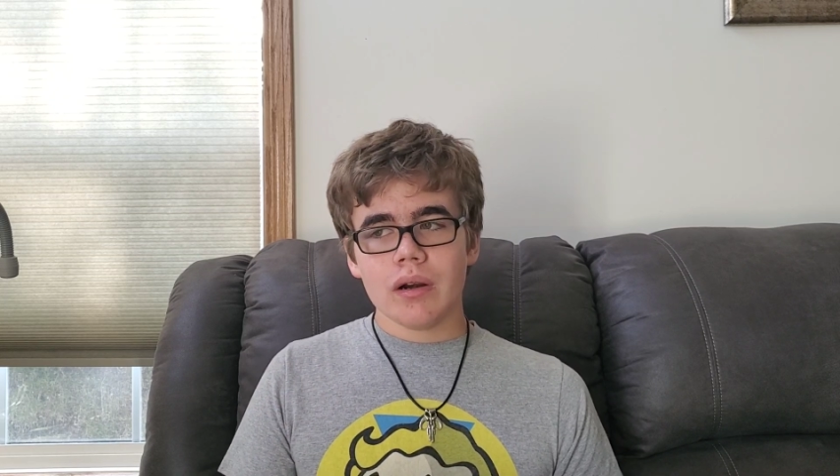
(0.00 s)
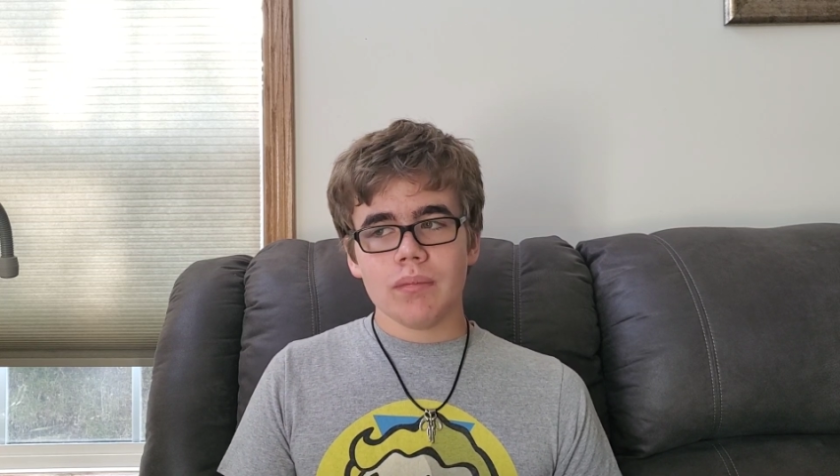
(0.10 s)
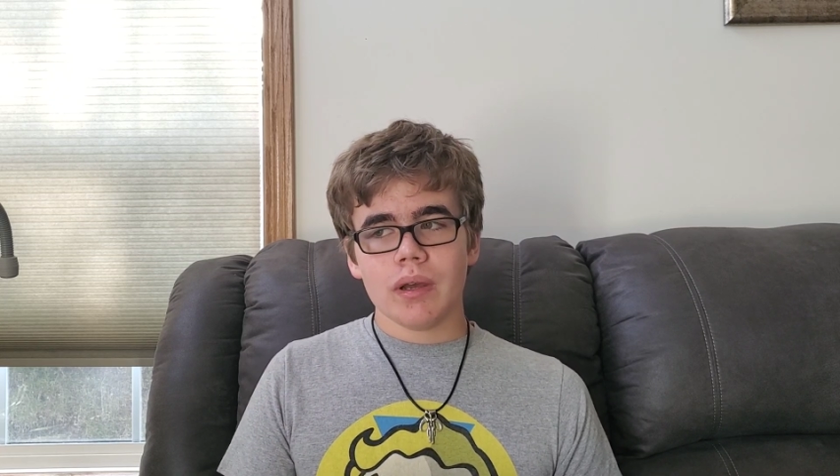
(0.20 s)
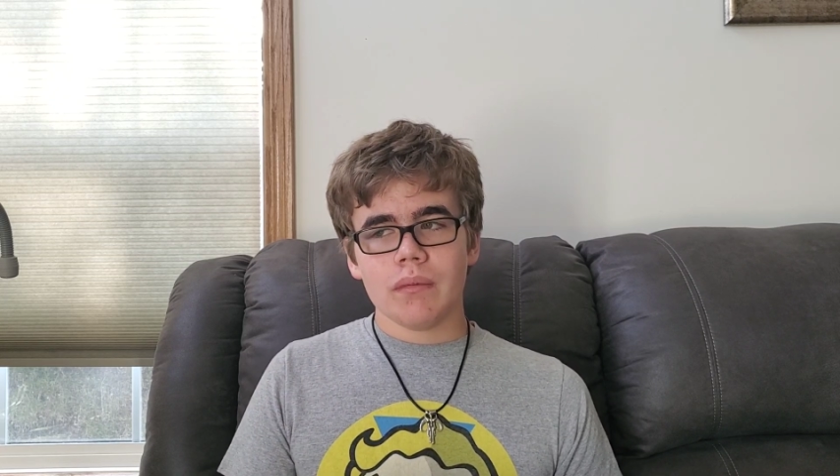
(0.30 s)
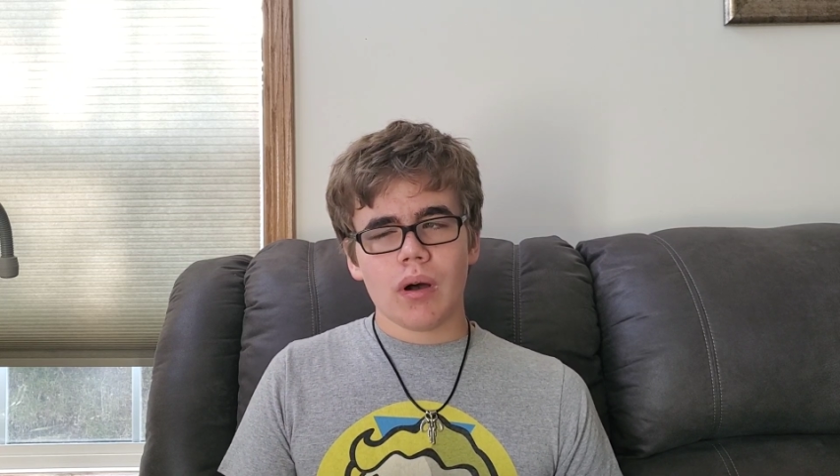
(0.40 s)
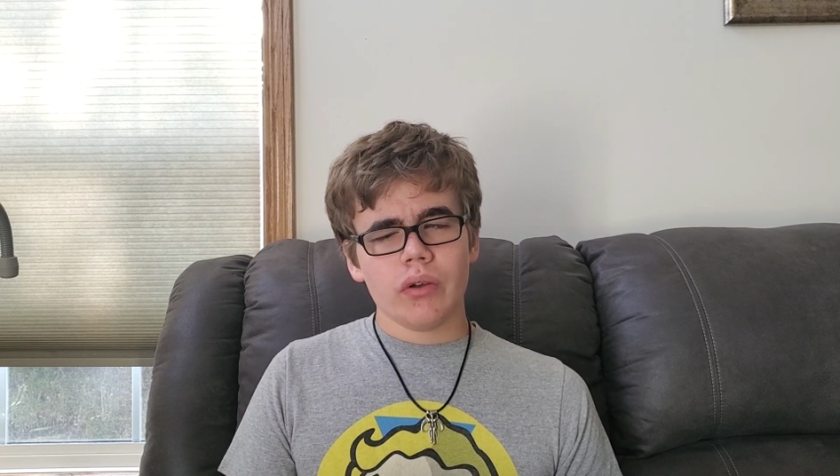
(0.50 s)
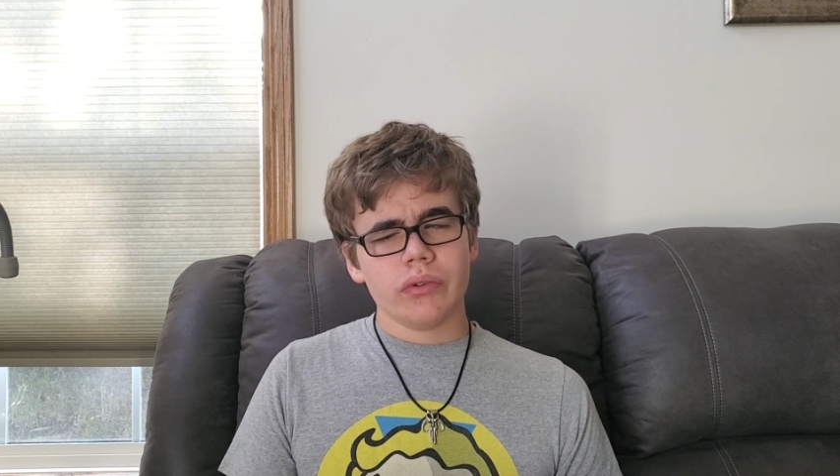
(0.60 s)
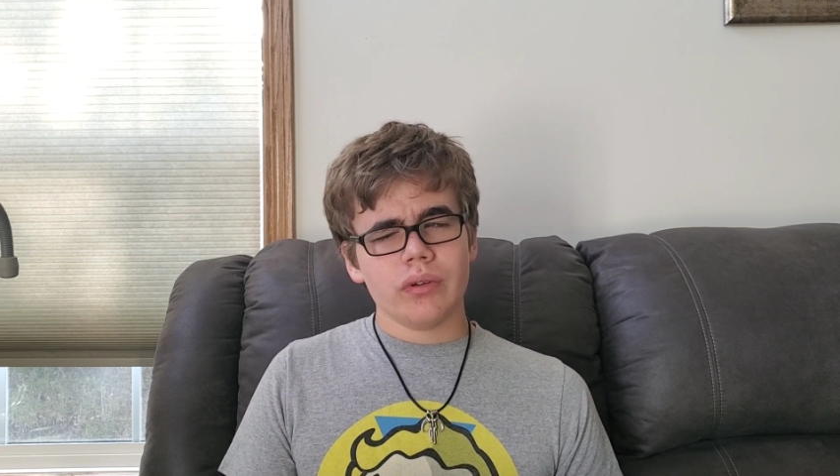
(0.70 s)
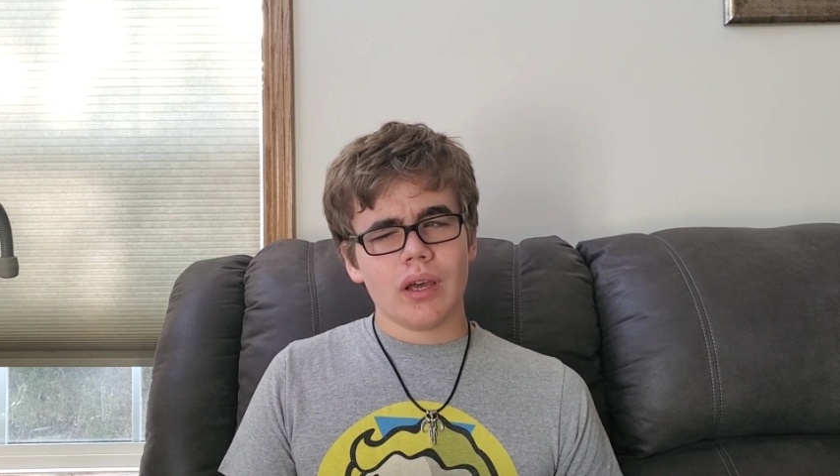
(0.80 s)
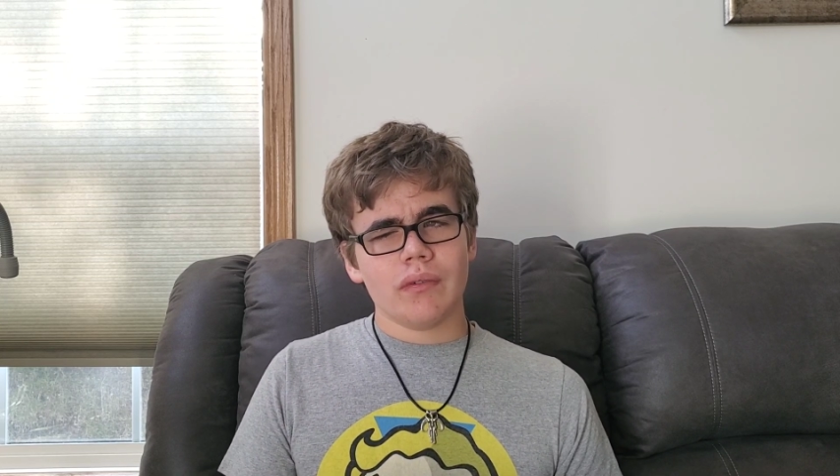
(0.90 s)
but
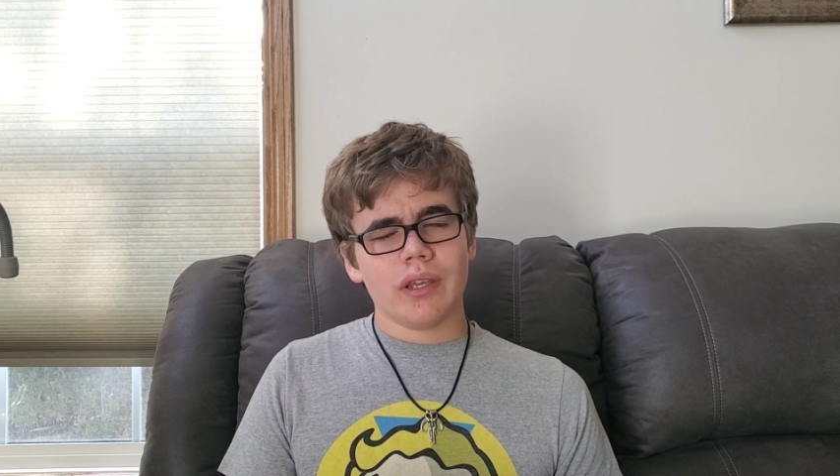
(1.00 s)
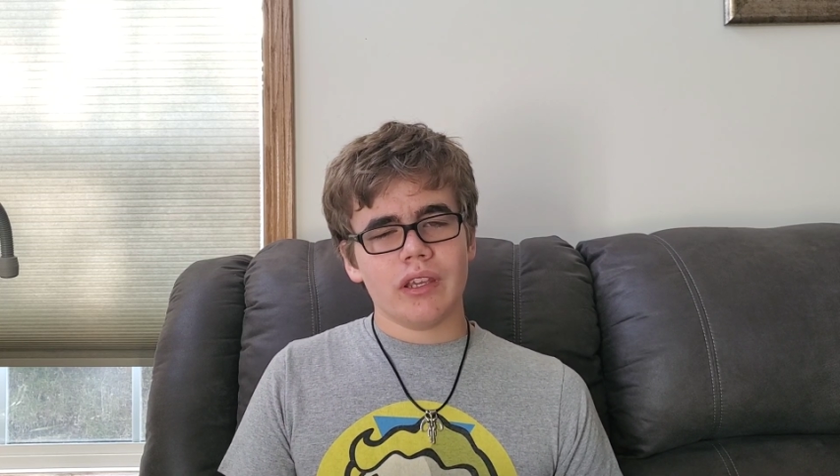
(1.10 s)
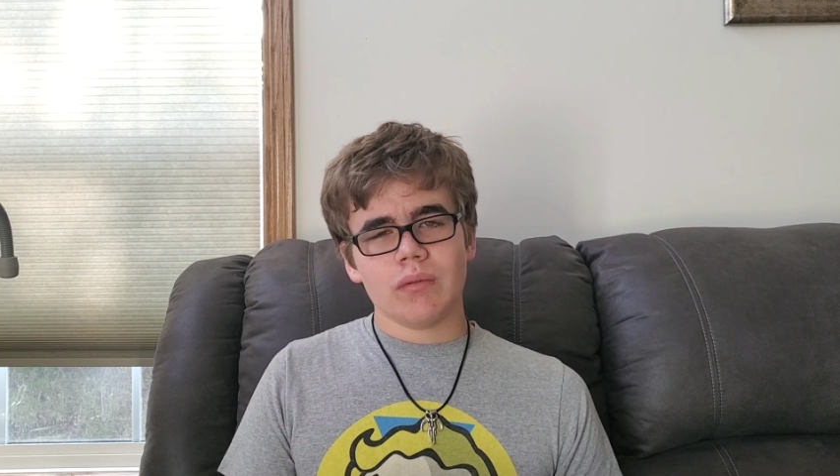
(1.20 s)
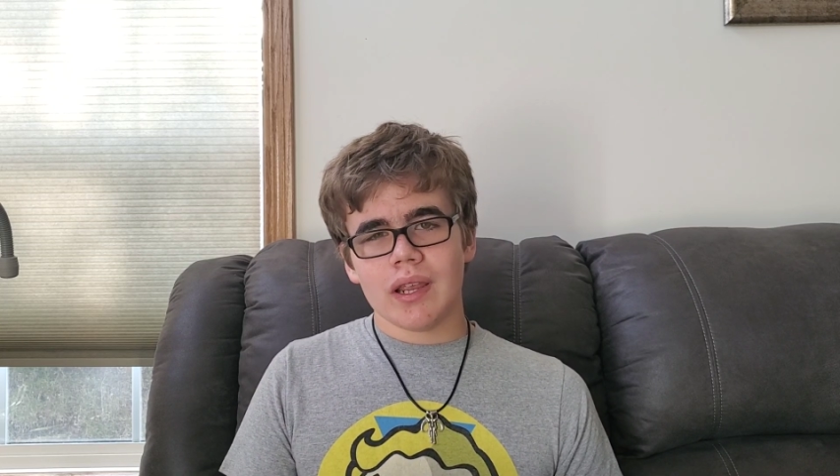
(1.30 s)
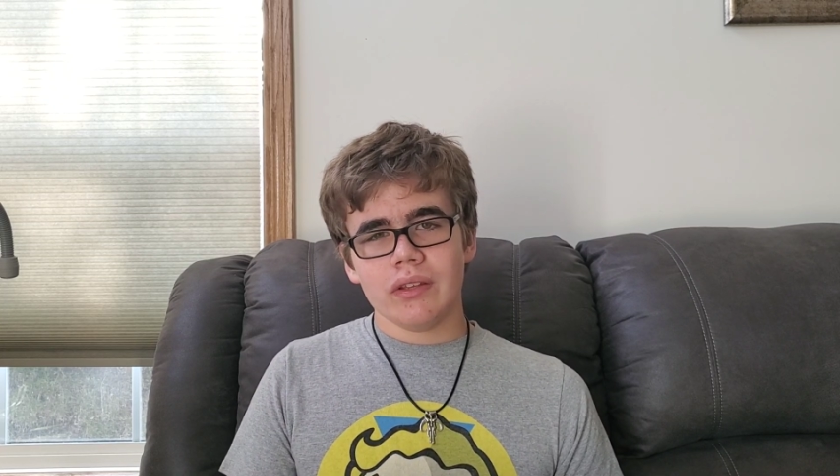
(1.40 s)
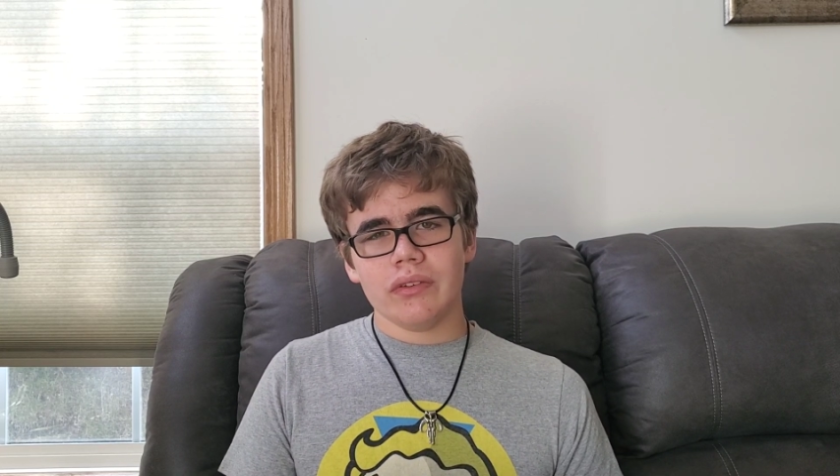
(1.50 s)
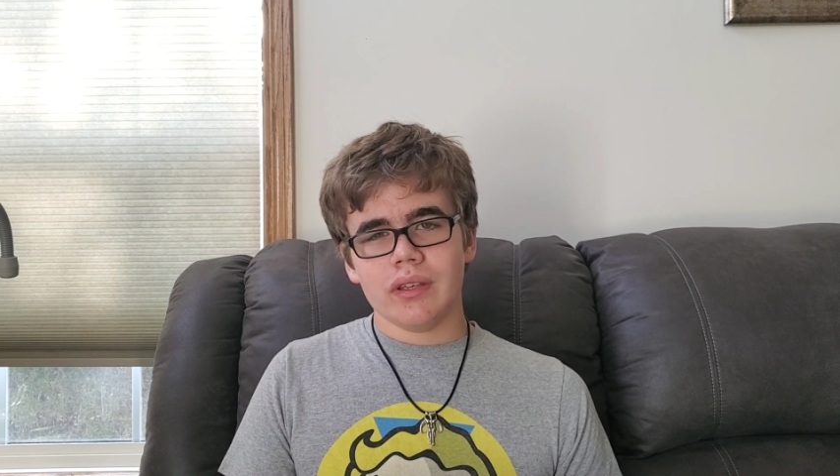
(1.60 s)
also not, like, great.